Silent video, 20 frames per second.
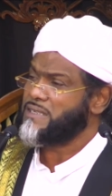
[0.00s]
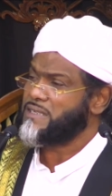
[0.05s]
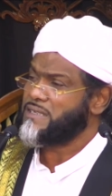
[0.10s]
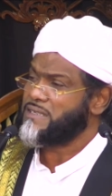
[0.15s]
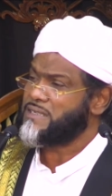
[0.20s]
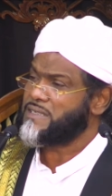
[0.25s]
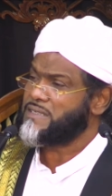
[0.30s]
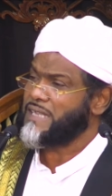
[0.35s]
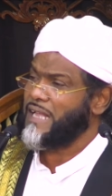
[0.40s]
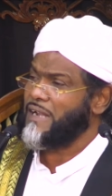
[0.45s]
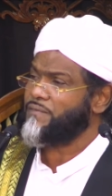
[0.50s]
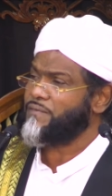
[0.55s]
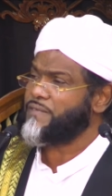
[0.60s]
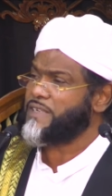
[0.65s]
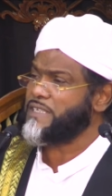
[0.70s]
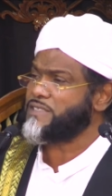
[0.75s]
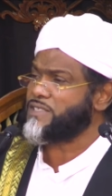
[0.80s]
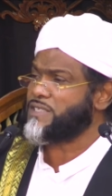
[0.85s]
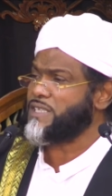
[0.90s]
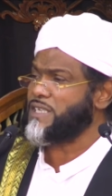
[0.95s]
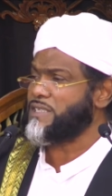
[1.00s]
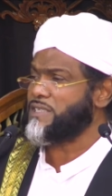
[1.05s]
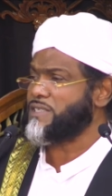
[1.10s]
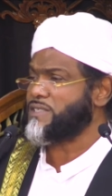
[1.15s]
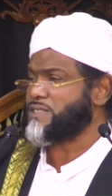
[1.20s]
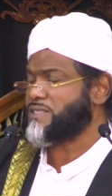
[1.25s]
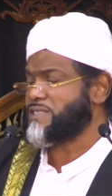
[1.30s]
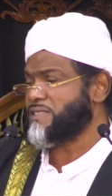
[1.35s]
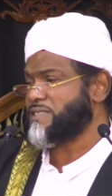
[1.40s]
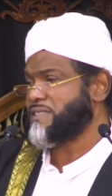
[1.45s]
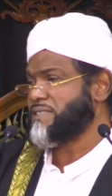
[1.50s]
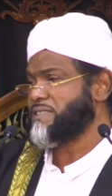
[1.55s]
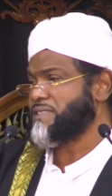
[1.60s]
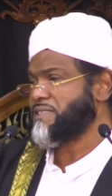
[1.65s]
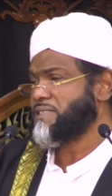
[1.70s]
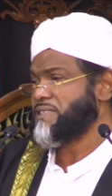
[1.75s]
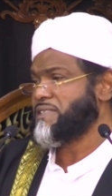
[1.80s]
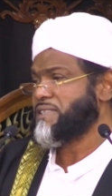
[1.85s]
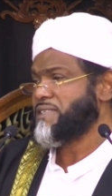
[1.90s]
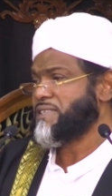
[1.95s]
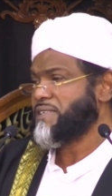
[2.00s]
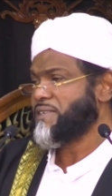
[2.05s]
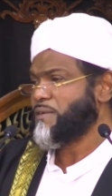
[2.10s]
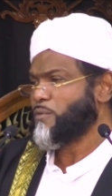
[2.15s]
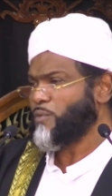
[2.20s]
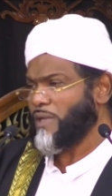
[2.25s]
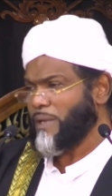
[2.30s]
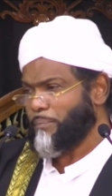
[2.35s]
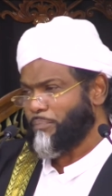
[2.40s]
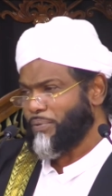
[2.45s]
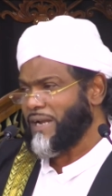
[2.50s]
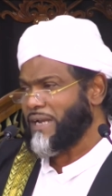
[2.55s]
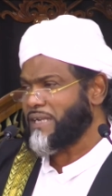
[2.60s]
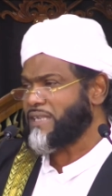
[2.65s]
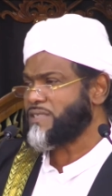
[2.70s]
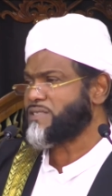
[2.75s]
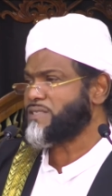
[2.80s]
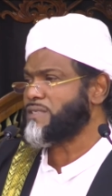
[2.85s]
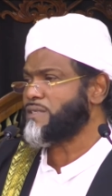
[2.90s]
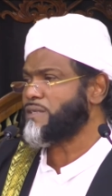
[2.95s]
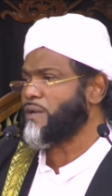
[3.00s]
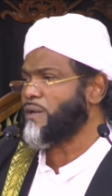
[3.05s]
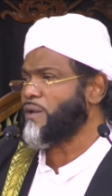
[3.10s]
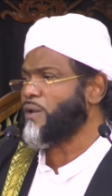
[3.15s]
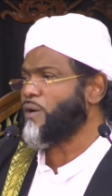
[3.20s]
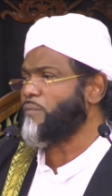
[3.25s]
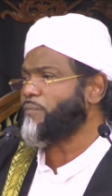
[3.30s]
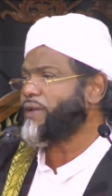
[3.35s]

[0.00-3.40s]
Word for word: Self-distance. We are practicing the law,